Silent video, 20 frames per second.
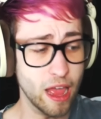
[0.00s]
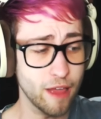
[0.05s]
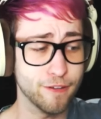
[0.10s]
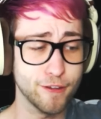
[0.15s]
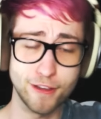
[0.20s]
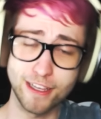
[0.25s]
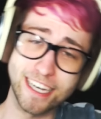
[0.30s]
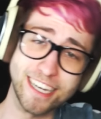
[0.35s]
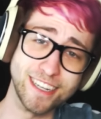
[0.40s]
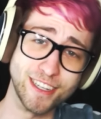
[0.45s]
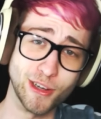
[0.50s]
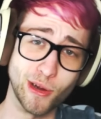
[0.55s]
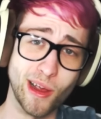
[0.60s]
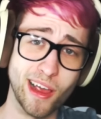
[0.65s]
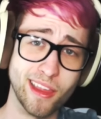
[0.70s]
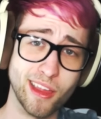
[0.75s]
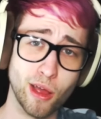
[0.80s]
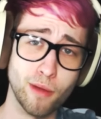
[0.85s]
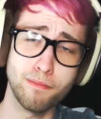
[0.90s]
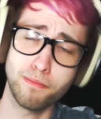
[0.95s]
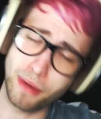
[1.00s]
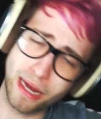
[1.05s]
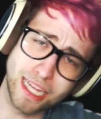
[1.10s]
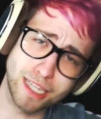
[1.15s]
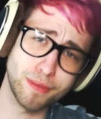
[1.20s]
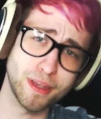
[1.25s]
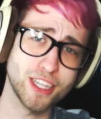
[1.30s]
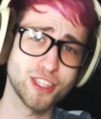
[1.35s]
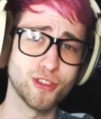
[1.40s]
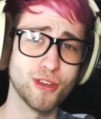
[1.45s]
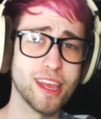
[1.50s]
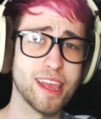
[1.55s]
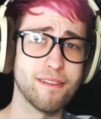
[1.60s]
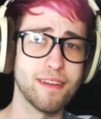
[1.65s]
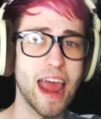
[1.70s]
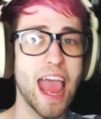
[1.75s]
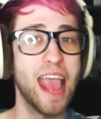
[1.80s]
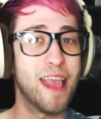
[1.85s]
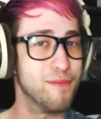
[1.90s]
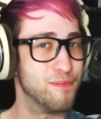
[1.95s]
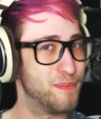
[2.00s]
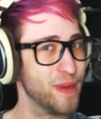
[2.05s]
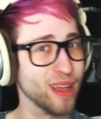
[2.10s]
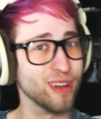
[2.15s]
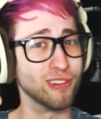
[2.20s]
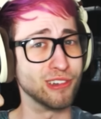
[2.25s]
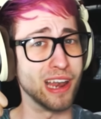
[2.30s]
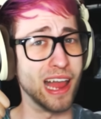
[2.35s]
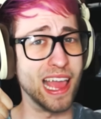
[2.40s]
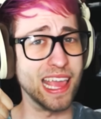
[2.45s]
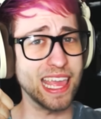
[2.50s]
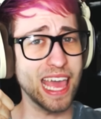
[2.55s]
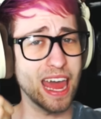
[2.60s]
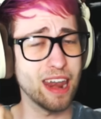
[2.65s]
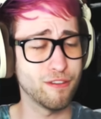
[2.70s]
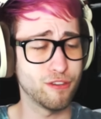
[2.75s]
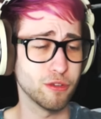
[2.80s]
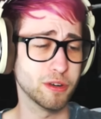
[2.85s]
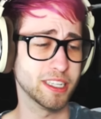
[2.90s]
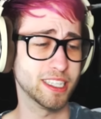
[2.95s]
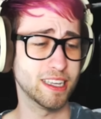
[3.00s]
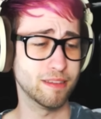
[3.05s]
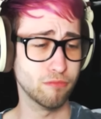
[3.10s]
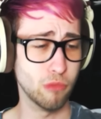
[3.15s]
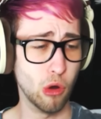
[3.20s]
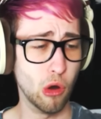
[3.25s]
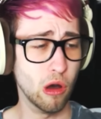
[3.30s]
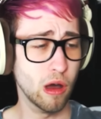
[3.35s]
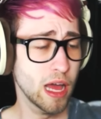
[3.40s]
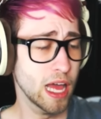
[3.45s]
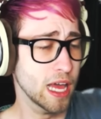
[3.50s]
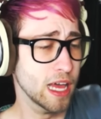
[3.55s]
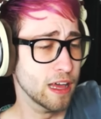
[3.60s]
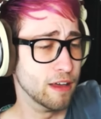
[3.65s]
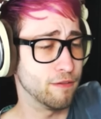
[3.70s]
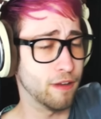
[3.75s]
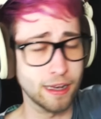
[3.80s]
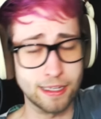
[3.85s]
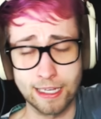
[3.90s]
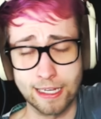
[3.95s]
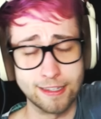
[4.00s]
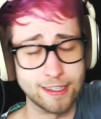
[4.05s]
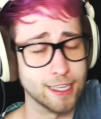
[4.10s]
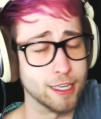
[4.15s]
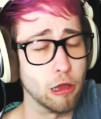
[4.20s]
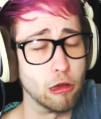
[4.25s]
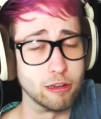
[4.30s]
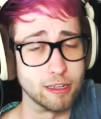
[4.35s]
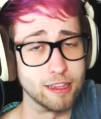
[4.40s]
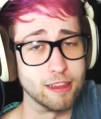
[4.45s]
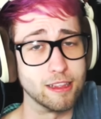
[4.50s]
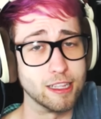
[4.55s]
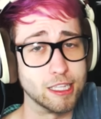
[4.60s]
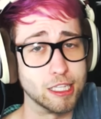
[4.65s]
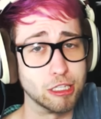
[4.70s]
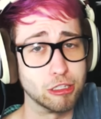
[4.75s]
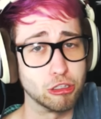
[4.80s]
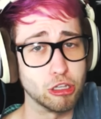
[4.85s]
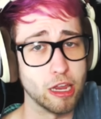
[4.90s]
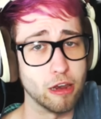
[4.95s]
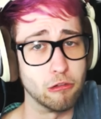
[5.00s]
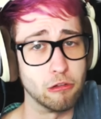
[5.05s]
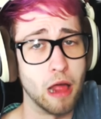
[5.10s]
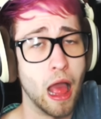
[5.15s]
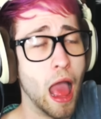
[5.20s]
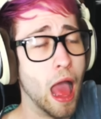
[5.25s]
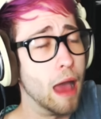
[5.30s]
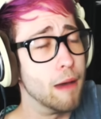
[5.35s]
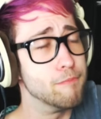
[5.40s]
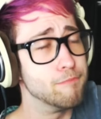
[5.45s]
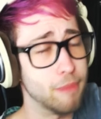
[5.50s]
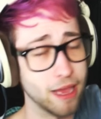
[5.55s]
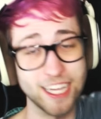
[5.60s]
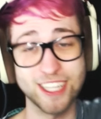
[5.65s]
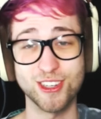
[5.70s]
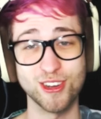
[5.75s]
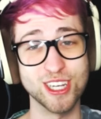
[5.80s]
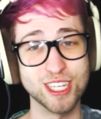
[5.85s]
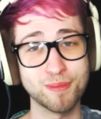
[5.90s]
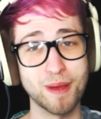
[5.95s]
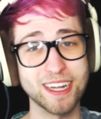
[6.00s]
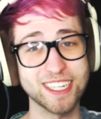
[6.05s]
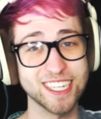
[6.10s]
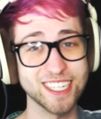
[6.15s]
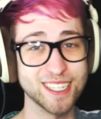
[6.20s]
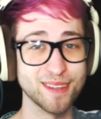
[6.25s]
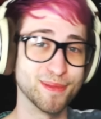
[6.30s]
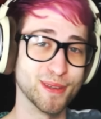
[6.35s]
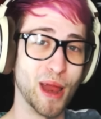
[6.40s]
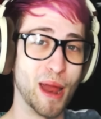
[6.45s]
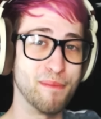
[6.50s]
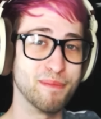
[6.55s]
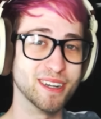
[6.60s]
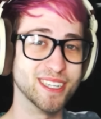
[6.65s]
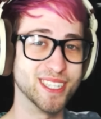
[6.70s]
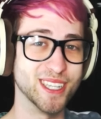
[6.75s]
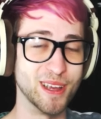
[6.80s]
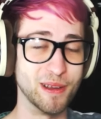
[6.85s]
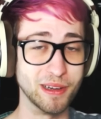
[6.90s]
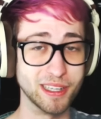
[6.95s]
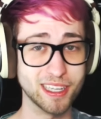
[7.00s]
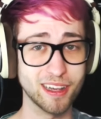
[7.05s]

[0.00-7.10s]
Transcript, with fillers: If you did enjoy it, though, please make sure you give it a big old like. And if you want to see more fantastic content on this channel, make sure you smash that subscribe button too.